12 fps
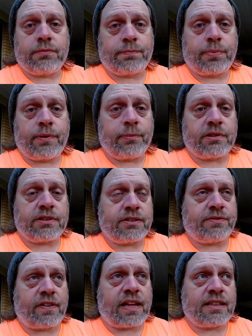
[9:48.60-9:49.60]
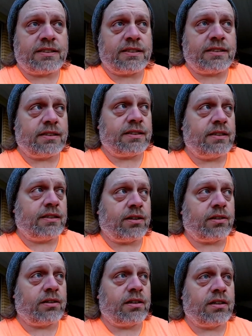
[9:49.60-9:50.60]
pretty much as fast and
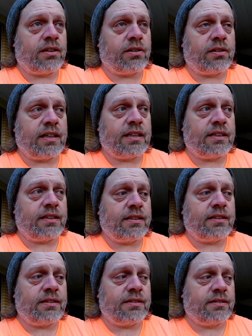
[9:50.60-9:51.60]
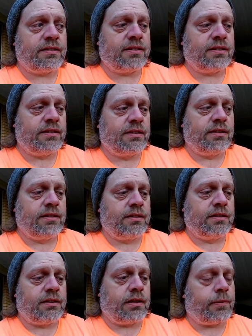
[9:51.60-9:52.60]
on all that
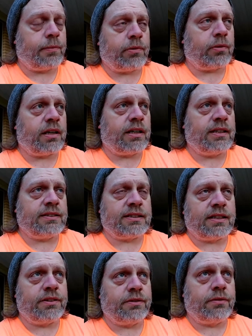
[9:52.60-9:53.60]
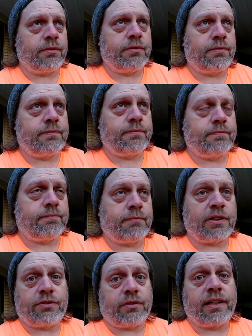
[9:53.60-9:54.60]
on my Raleigh as I do my
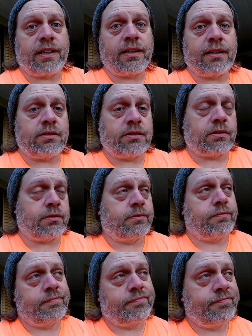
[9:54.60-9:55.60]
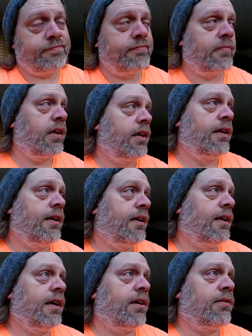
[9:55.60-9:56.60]
Trek. So
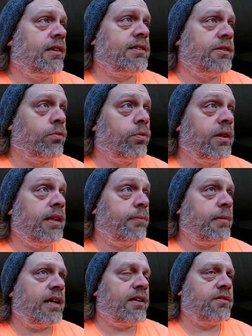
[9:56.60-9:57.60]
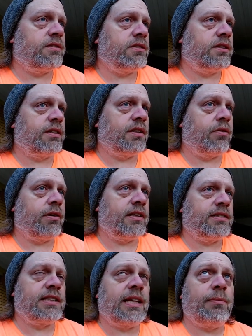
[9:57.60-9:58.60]
I don't guess it really matters in the grand
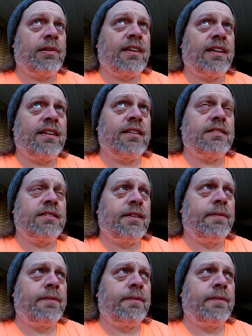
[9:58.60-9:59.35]
scheme of things.